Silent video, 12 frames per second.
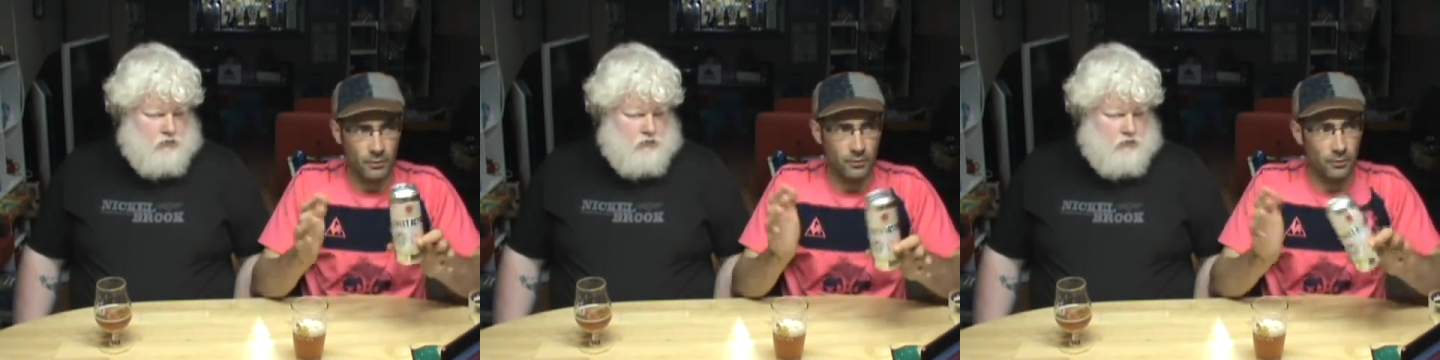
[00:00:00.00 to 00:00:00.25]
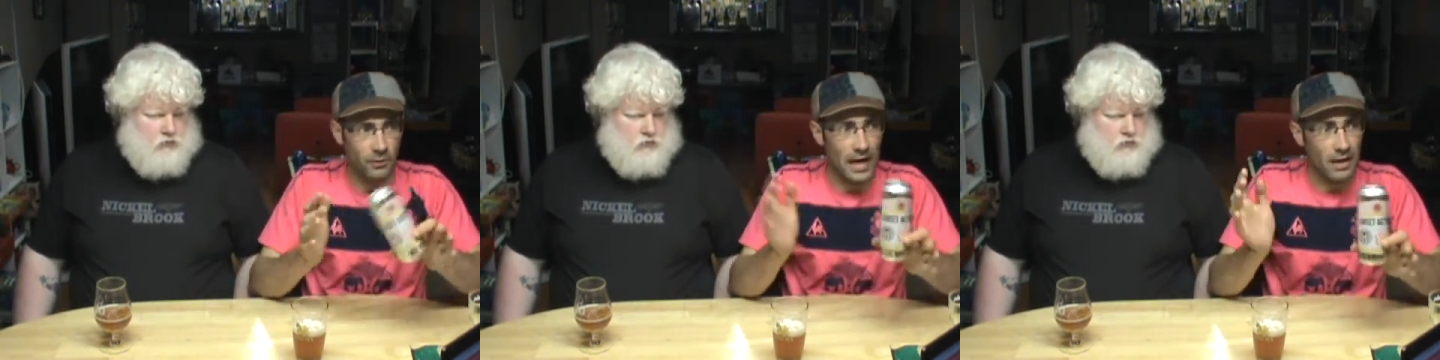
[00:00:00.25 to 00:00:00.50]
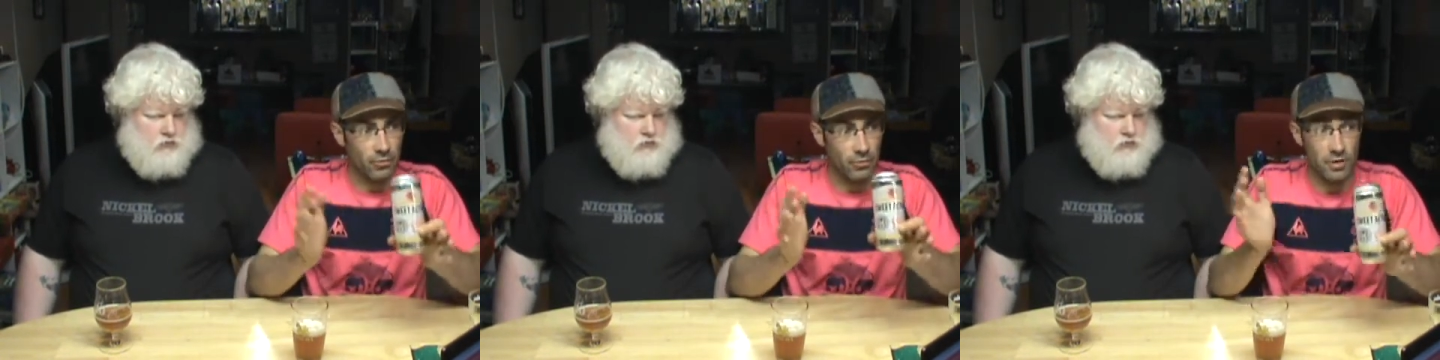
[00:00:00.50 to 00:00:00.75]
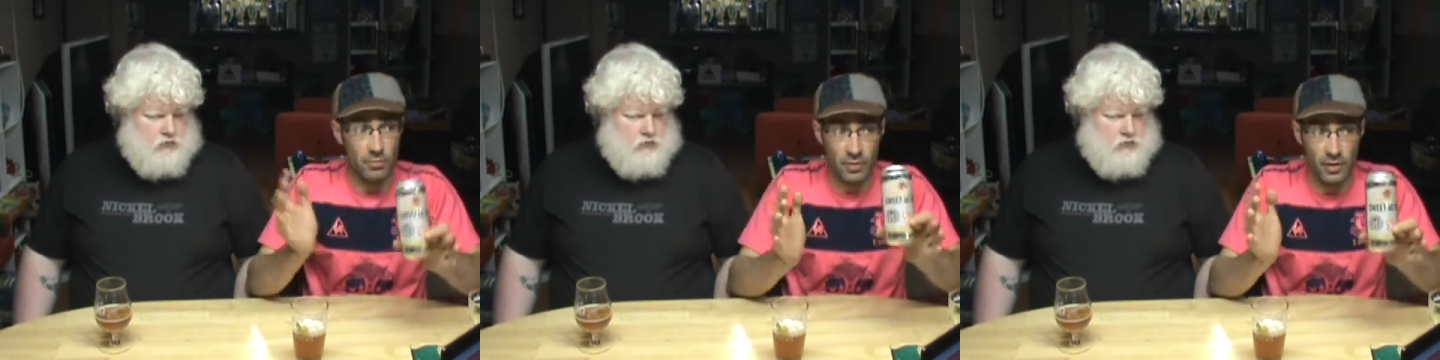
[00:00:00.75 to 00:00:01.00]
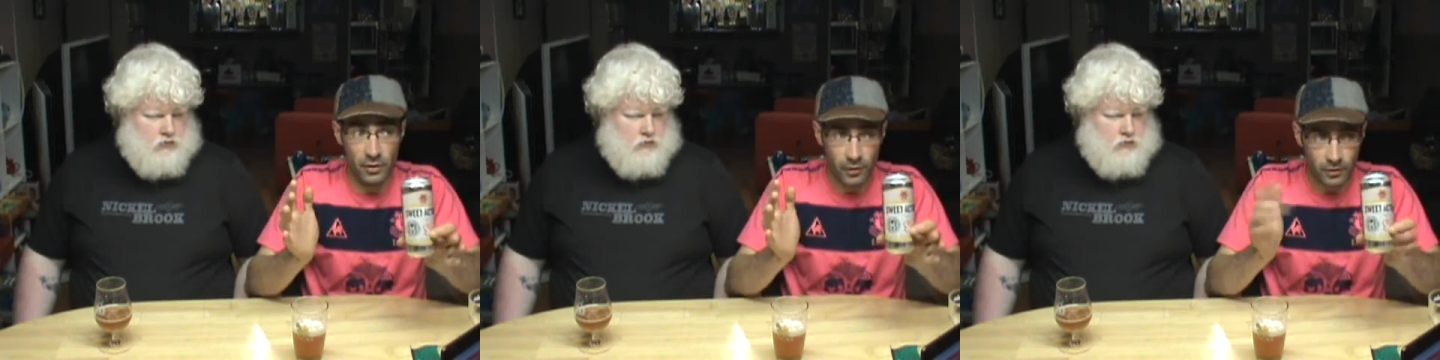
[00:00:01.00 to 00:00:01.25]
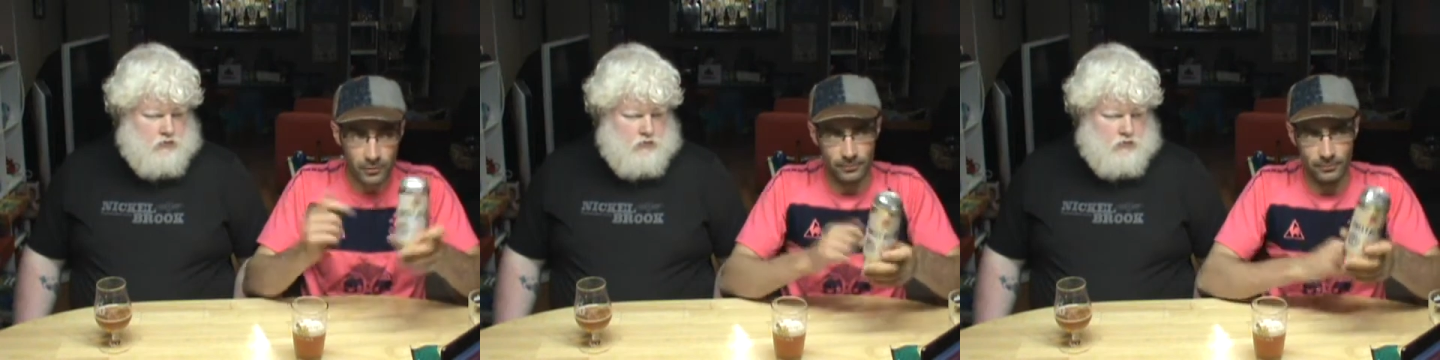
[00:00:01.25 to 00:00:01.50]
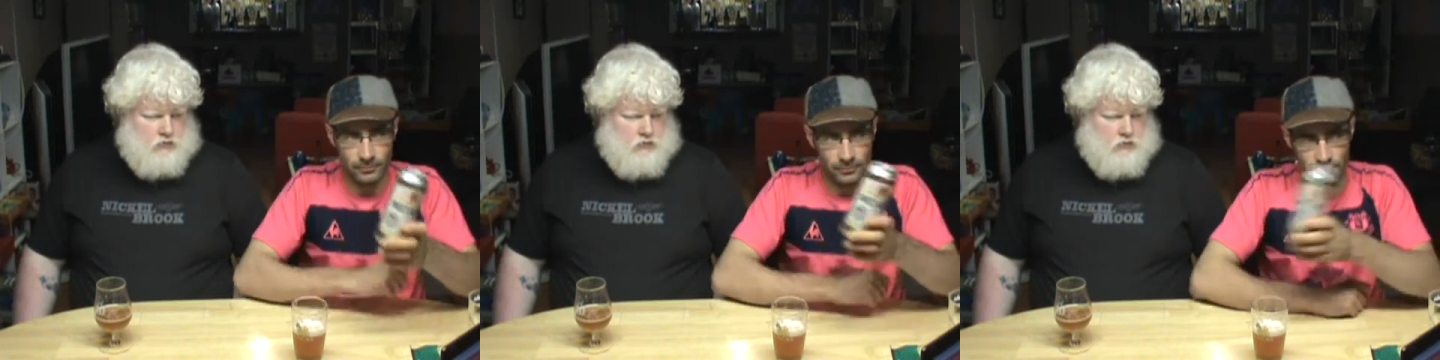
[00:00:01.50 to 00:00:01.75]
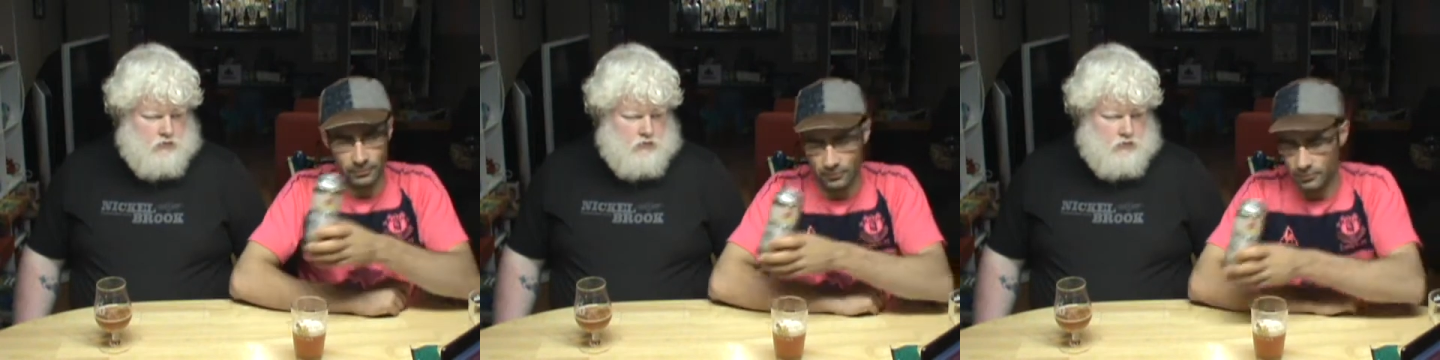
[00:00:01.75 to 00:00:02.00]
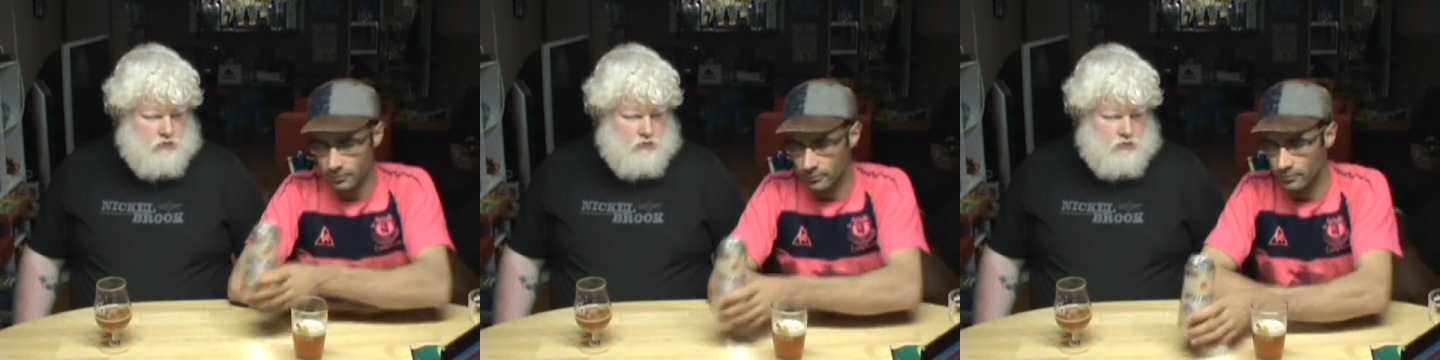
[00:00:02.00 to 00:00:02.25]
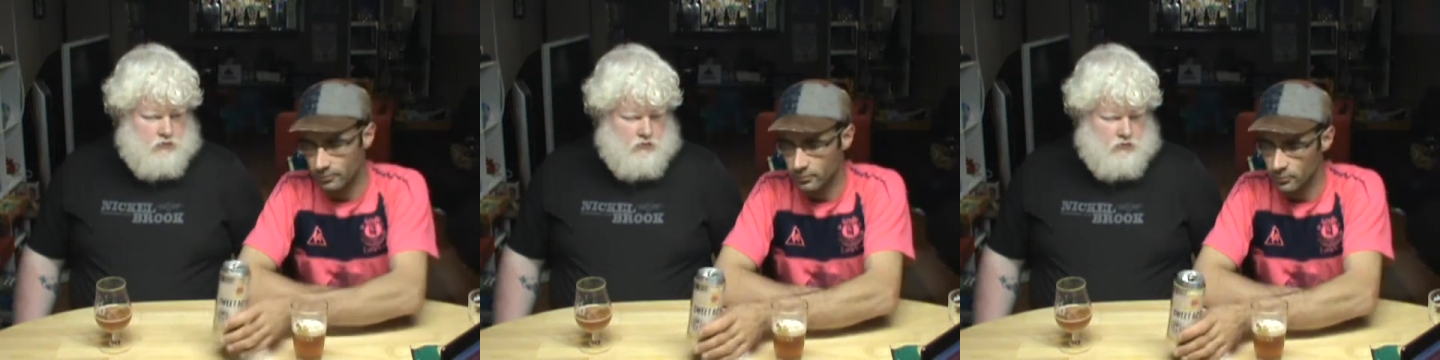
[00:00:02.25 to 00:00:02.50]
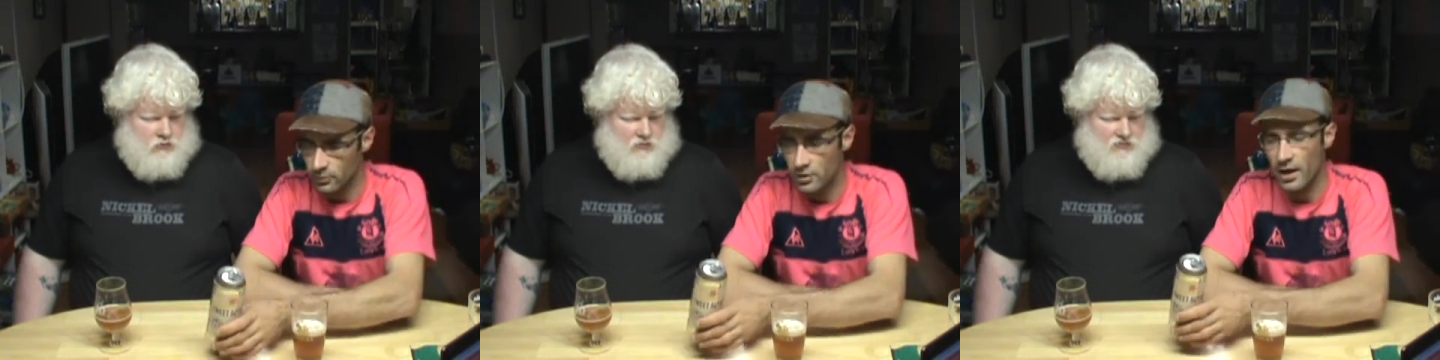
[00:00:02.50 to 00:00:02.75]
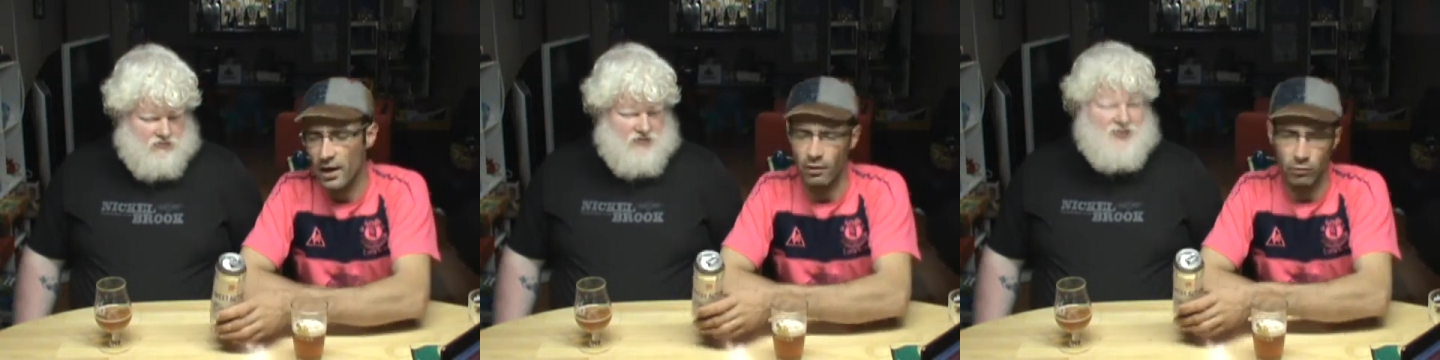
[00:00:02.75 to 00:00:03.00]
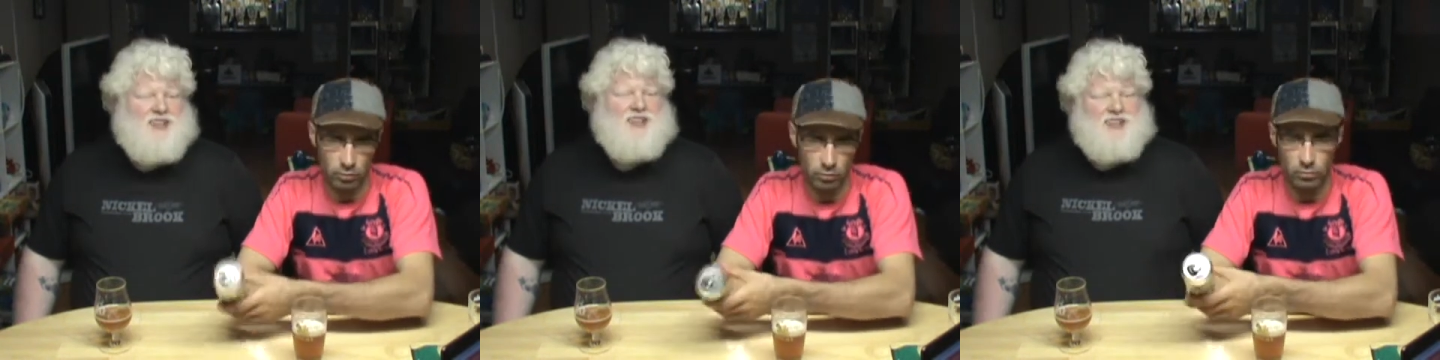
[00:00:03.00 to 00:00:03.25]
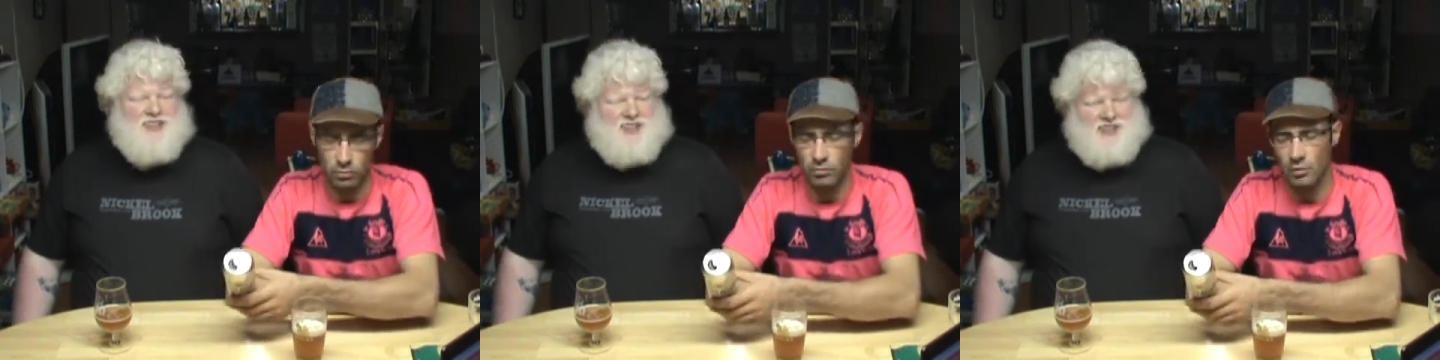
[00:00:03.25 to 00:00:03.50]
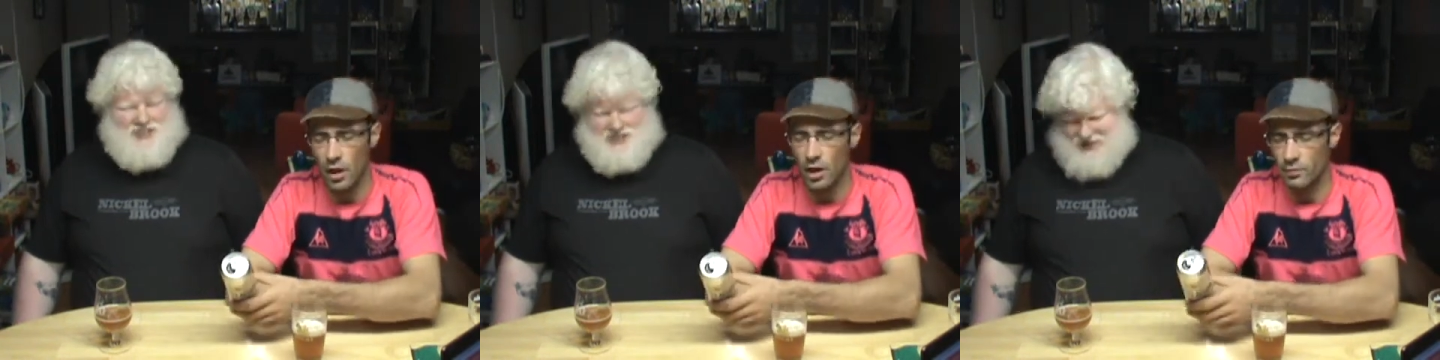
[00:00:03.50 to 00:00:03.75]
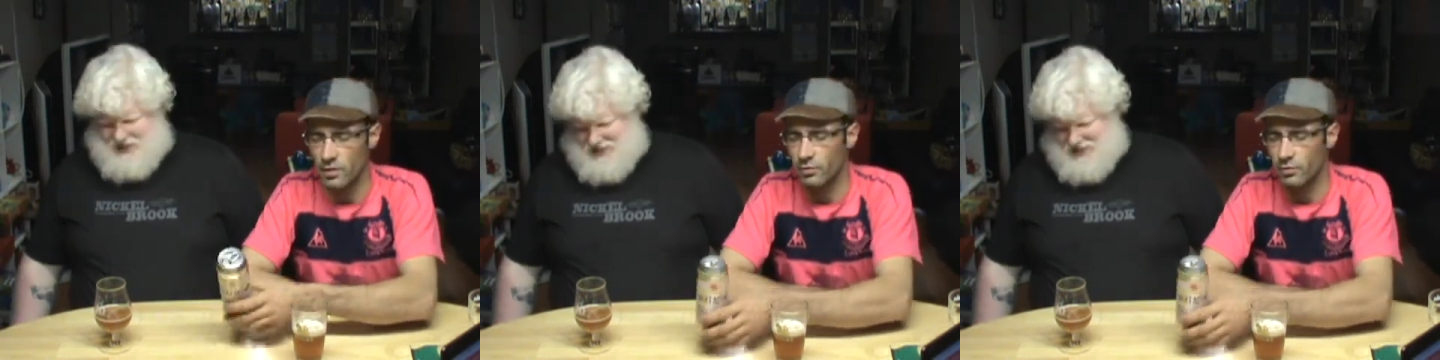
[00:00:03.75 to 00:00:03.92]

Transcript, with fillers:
Speaker 1: flowery beer. So no one. Yeah, a lot of